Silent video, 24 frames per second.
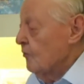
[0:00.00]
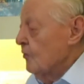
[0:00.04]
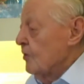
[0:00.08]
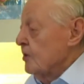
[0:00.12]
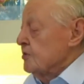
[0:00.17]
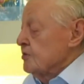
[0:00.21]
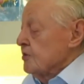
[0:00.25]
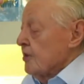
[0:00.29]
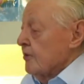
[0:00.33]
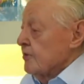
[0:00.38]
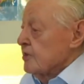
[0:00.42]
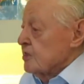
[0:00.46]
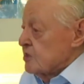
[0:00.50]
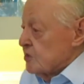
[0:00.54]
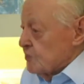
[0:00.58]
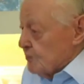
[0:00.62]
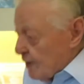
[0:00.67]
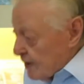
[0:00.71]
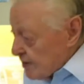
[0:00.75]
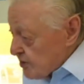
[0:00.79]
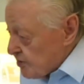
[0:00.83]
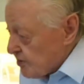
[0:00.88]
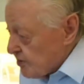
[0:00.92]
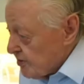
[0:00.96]
which are
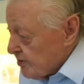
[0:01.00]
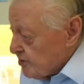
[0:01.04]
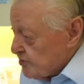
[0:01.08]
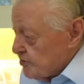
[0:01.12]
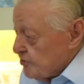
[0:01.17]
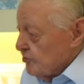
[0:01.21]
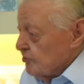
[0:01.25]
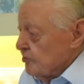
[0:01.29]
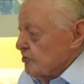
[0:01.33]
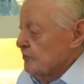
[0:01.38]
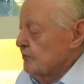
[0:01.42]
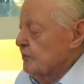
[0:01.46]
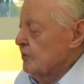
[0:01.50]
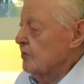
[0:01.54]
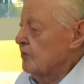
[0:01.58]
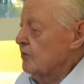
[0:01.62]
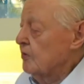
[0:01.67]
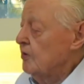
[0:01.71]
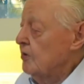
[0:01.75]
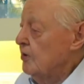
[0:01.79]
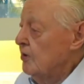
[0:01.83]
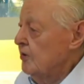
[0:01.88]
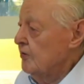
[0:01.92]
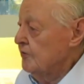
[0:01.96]
especially
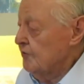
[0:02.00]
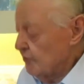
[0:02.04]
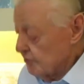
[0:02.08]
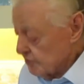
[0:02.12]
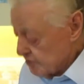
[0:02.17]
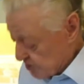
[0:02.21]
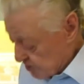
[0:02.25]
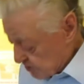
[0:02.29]
suitable for